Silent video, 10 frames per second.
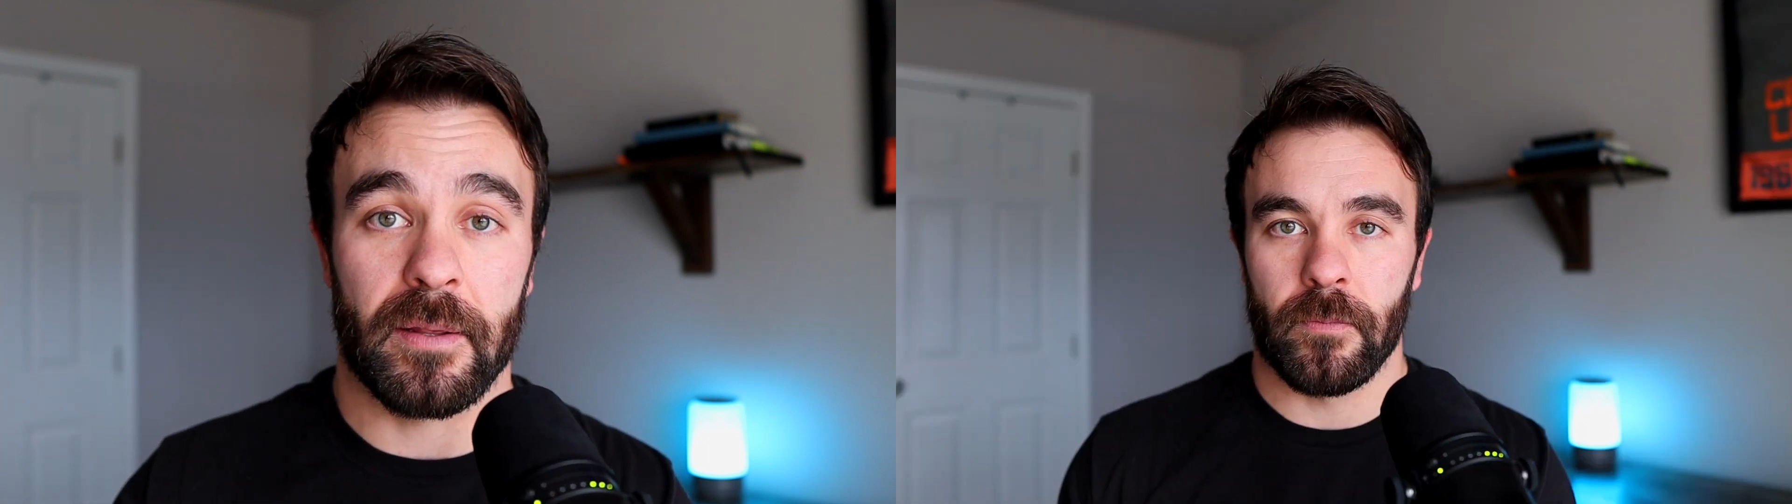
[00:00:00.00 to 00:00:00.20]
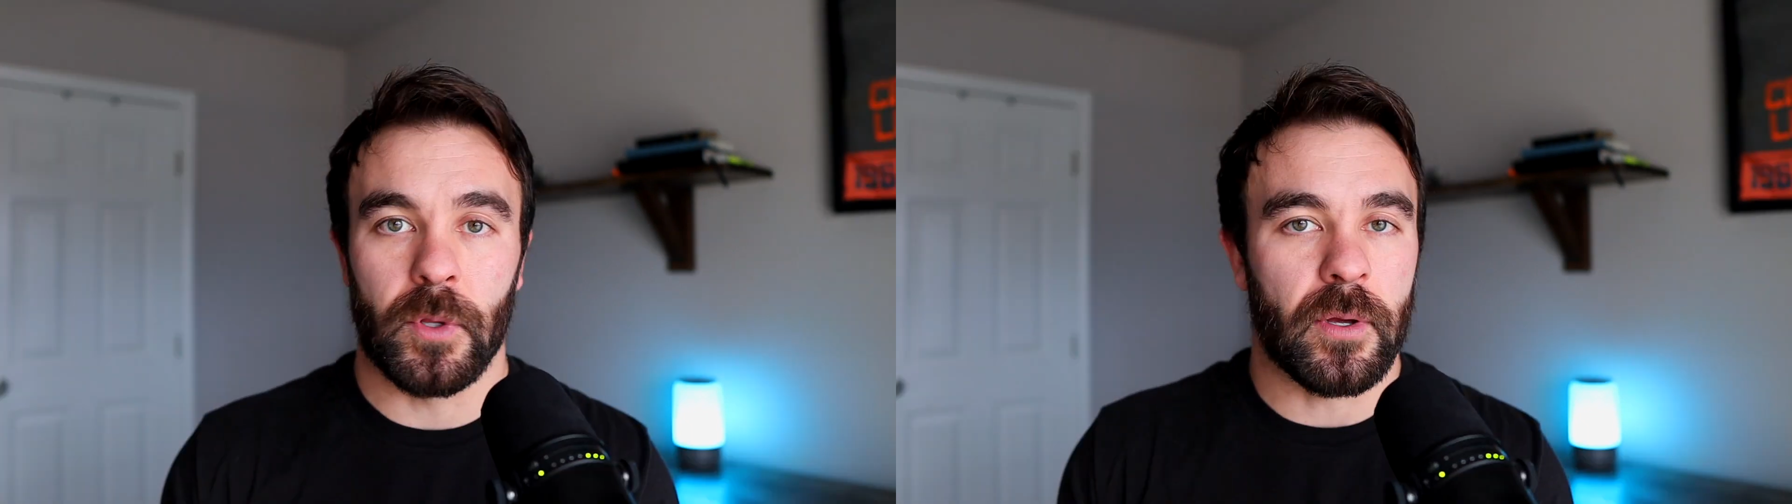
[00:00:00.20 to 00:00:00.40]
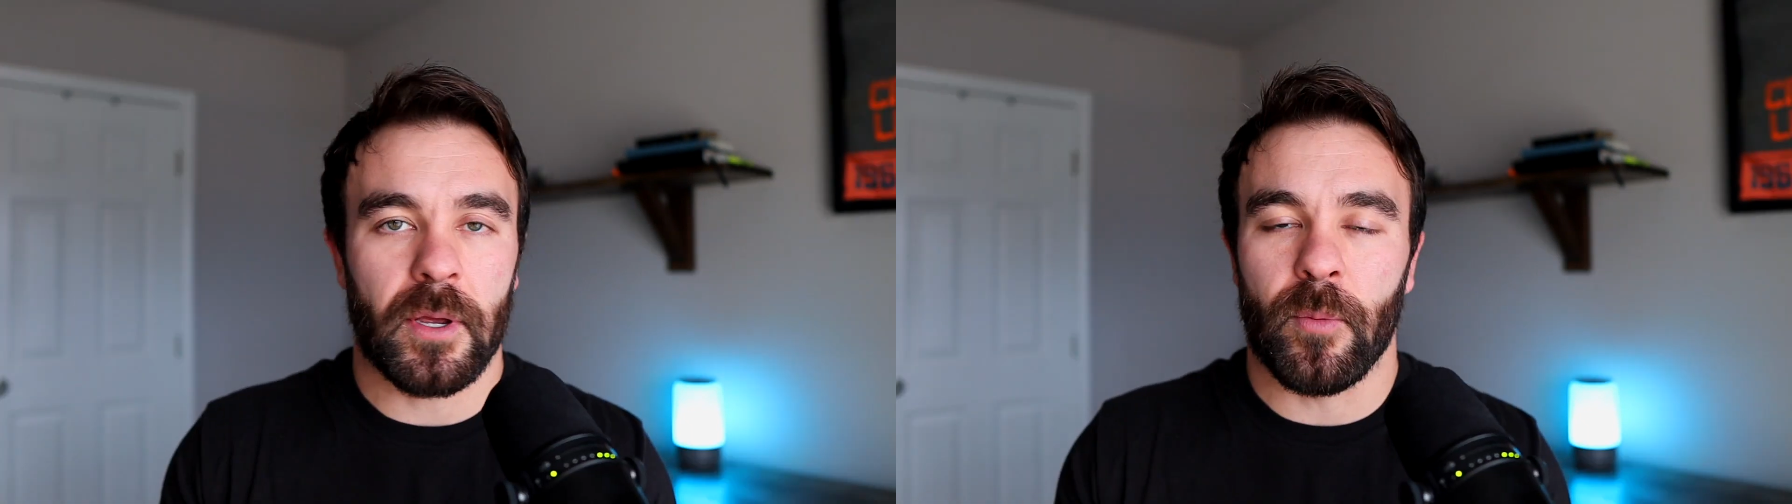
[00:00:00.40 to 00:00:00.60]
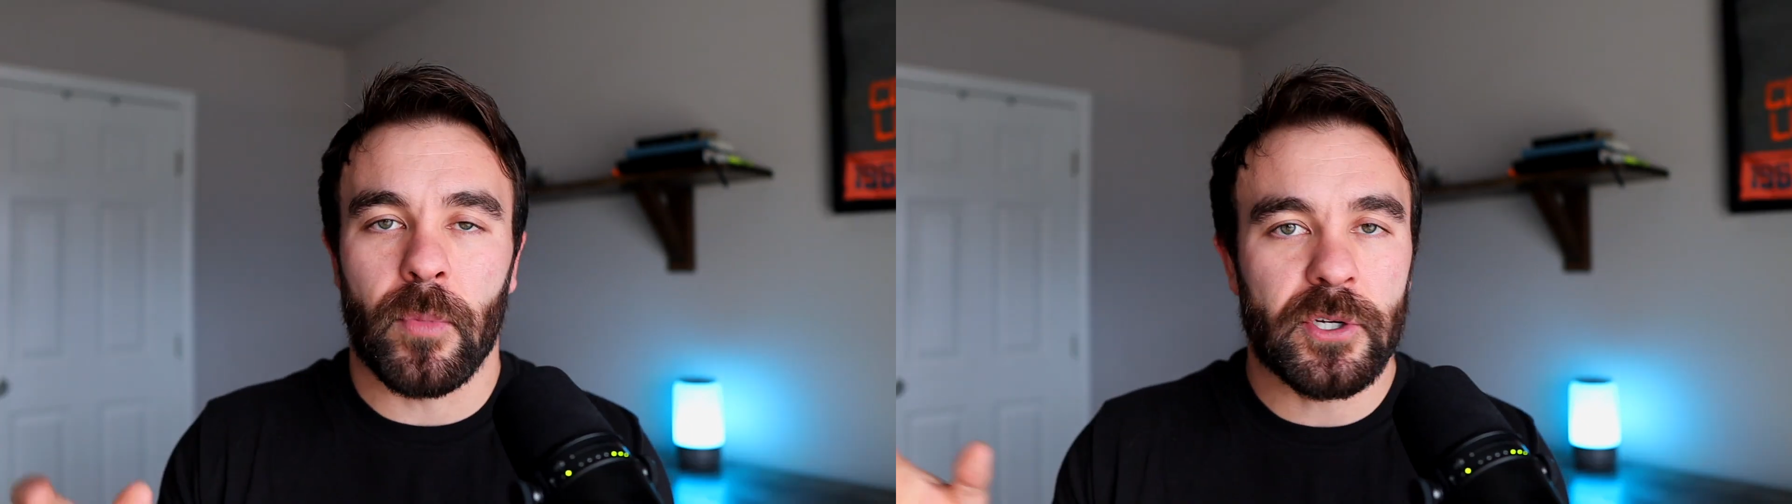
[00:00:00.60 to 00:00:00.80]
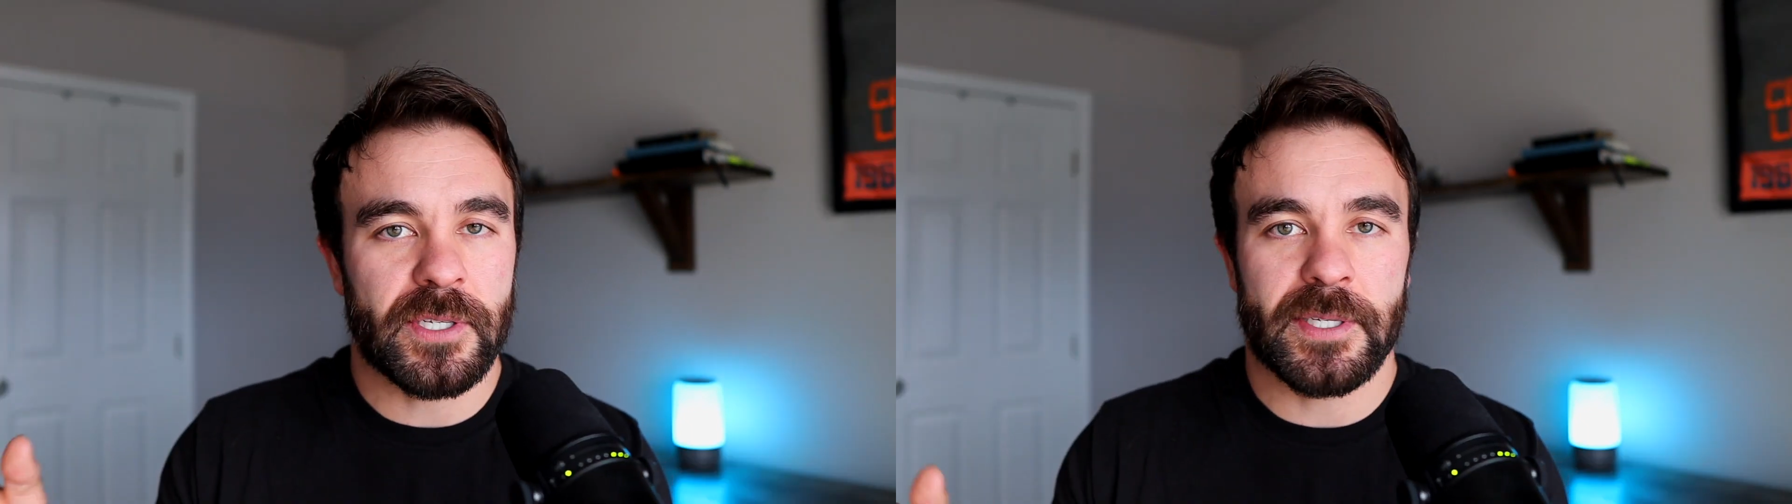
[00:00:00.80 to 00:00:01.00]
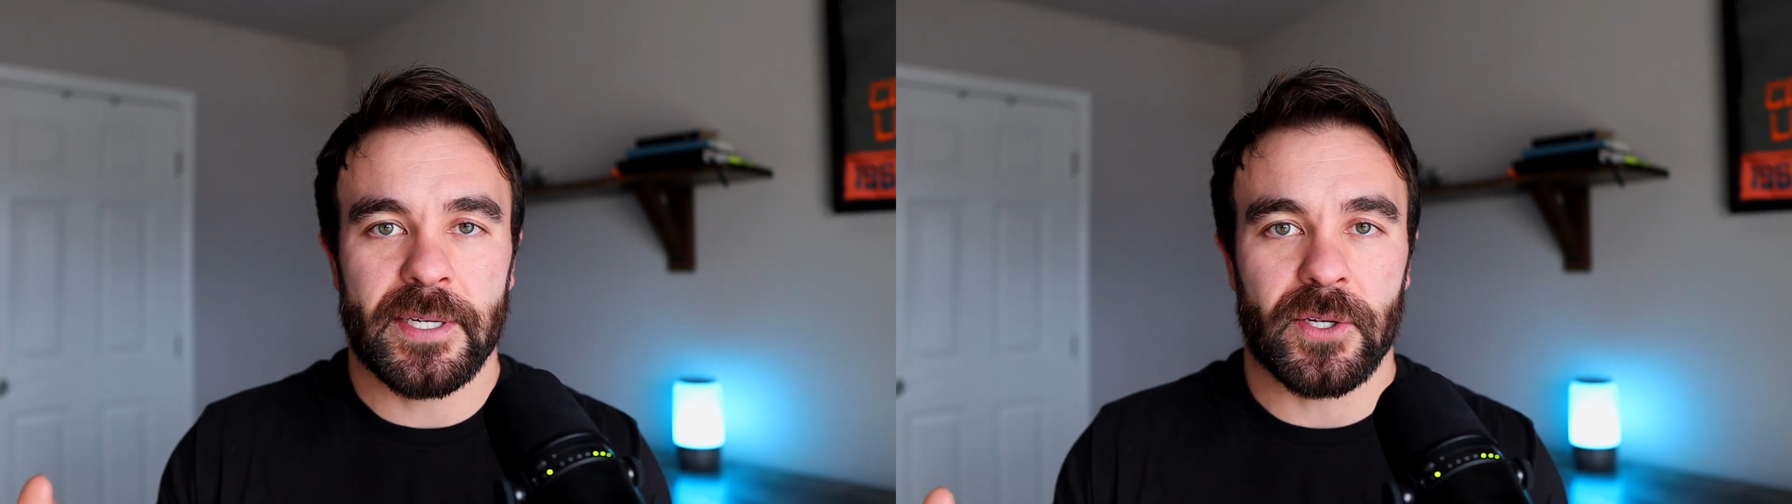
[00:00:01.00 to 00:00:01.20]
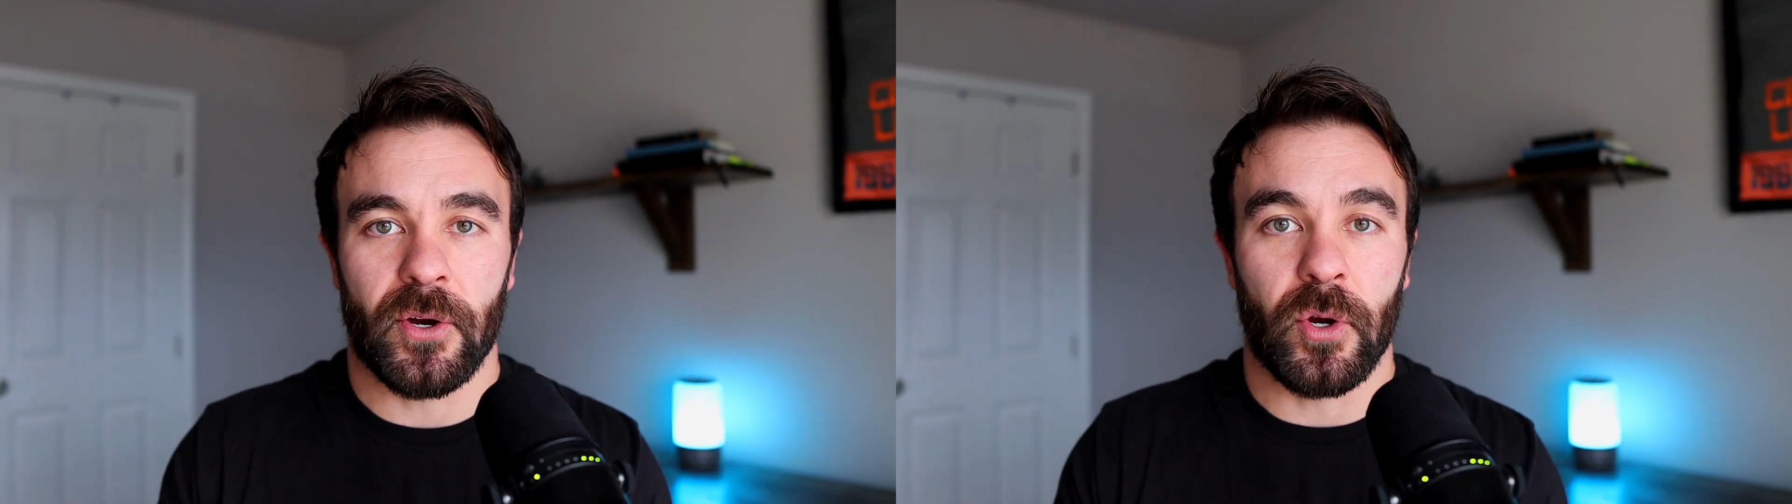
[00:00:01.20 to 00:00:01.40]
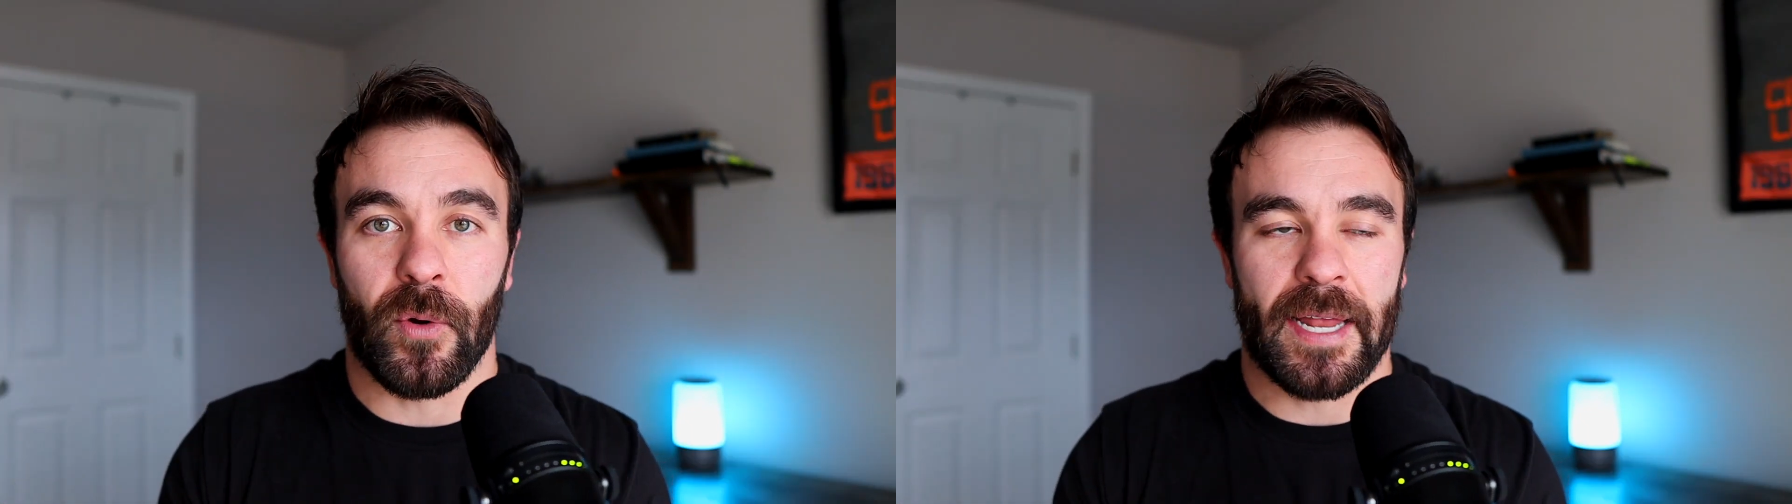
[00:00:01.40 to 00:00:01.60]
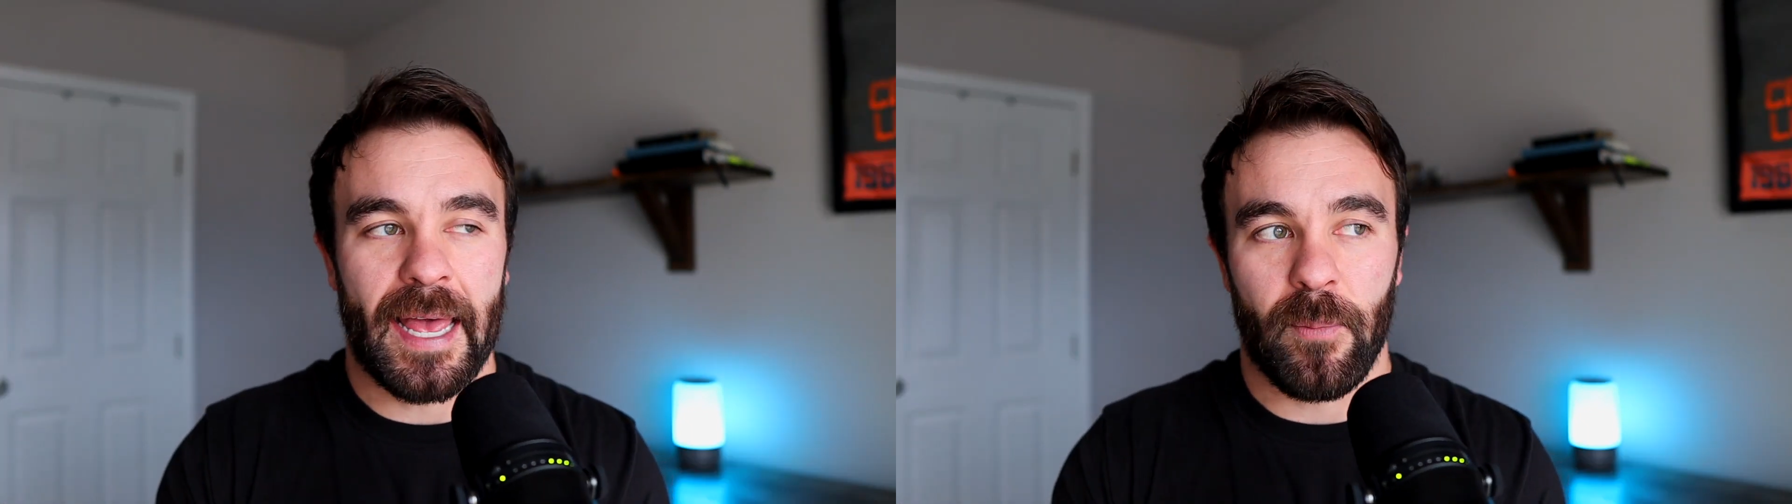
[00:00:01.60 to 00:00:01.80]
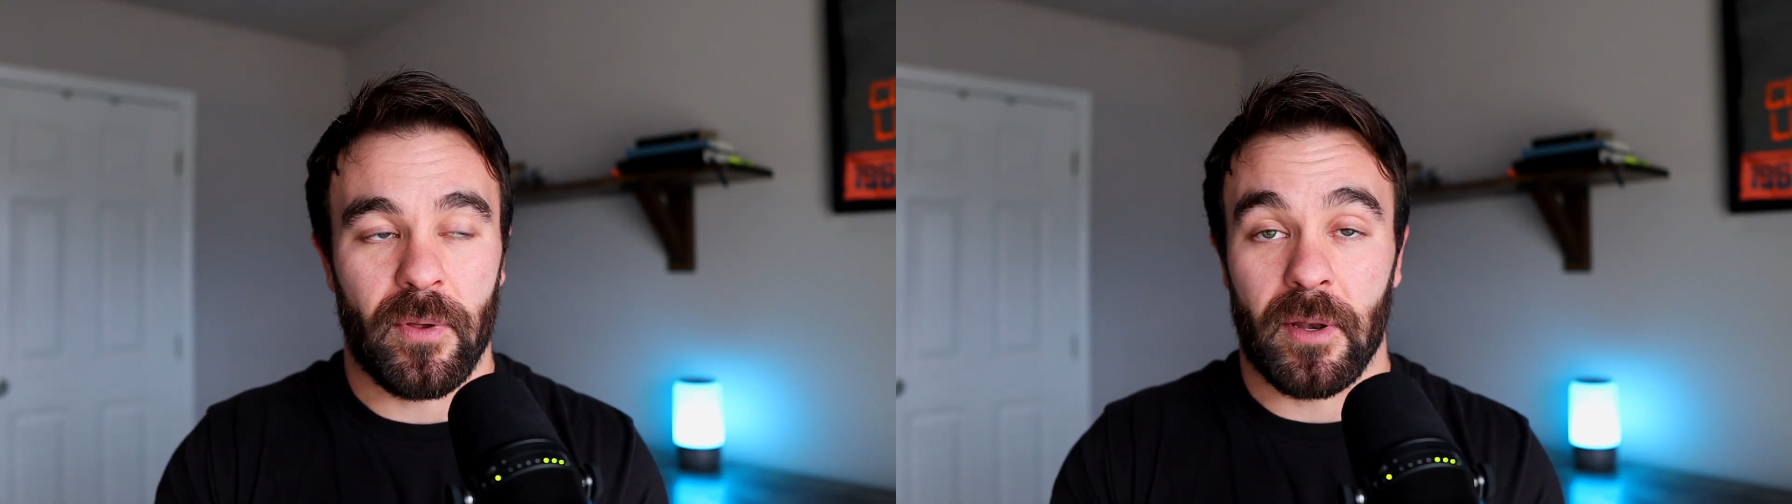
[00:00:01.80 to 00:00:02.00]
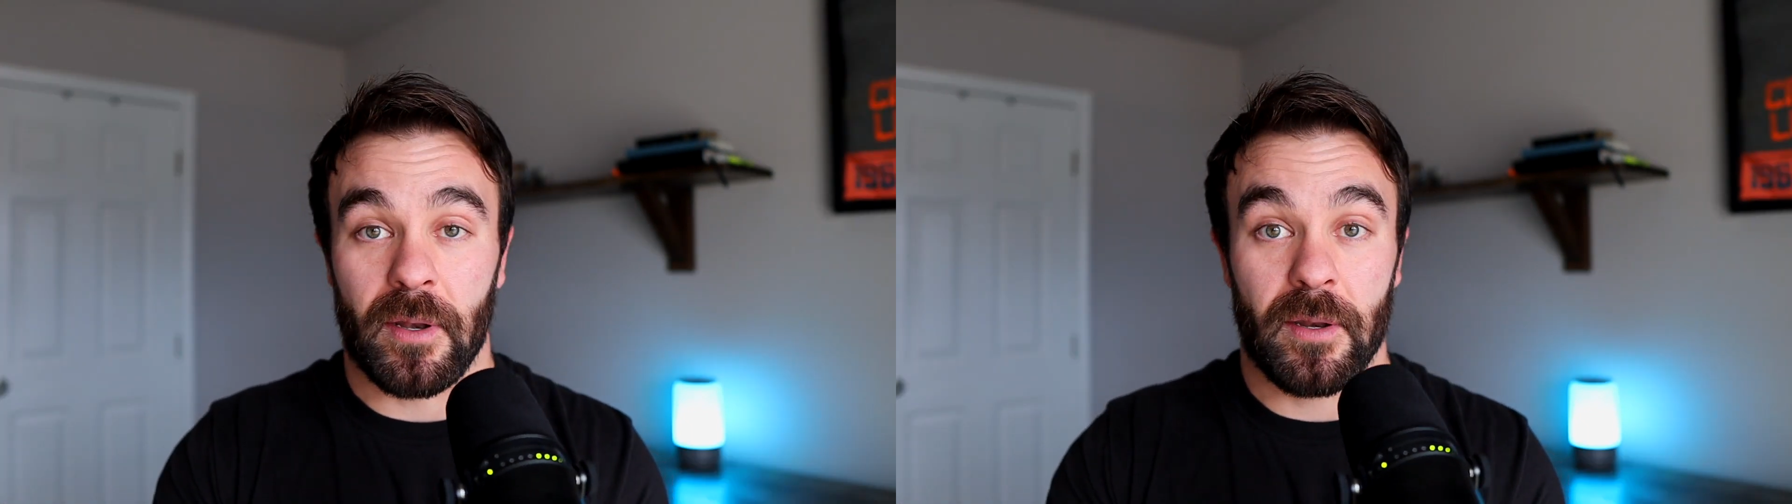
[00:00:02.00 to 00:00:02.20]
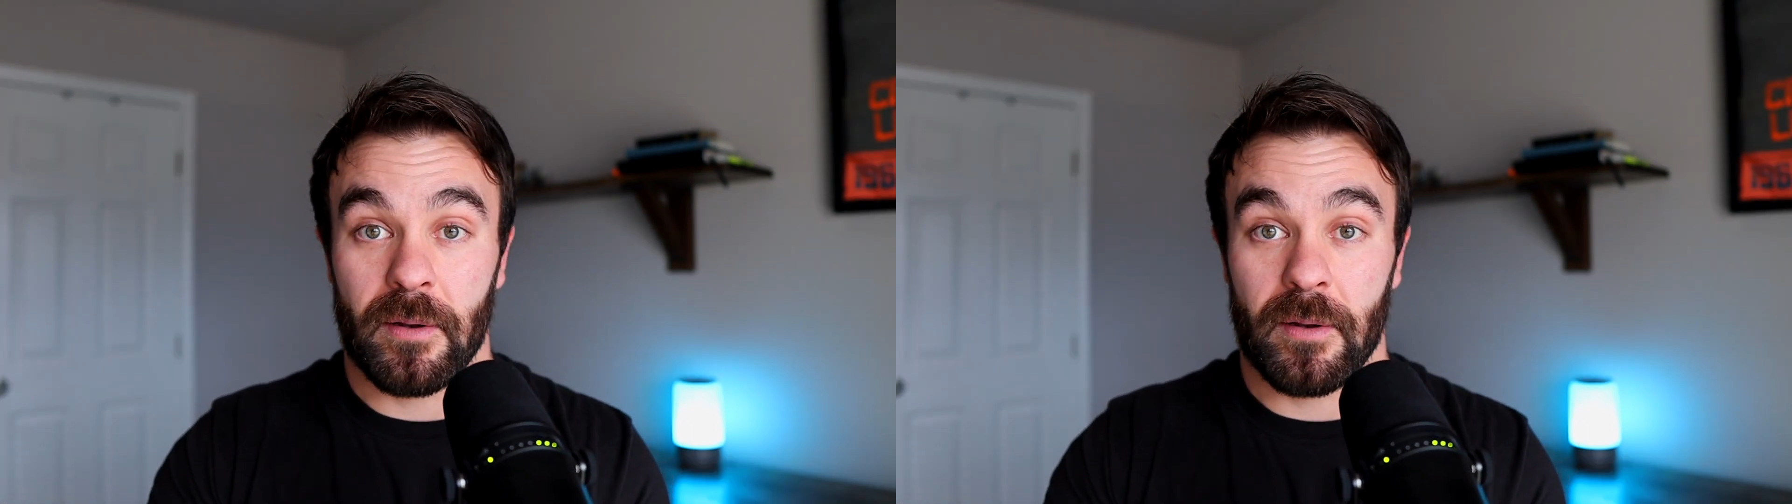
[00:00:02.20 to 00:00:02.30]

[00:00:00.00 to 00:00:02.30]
Look, emergencies are going to happen